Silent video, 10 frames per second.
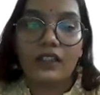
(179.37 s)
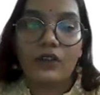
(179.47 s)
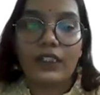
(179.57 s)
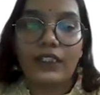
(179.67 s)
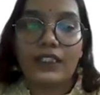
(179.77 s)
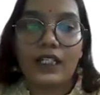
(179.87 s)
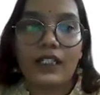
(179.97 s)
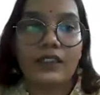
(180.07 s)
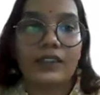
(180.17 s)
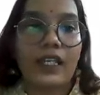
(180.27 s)
Now let us
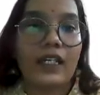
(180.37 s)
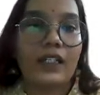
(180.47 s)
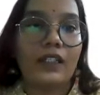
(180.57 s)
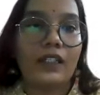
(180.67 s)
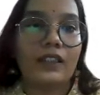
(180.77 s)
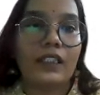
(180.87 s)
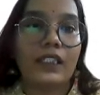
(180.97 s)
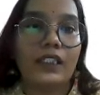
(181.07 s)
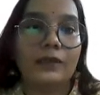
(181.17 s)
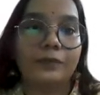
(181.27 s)
understand
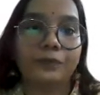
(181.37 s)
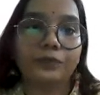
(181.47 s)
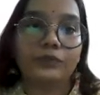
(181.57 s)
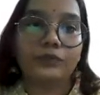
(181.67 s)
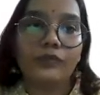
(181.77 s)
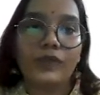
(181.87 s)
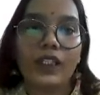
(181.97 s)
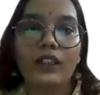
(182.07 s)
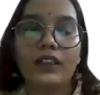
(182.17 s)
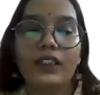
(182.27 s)
the
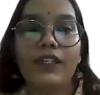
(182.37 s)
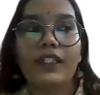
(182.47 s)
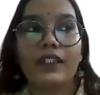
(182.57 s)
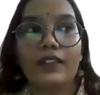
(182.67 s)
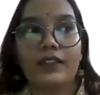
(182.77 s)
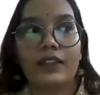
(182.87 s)
various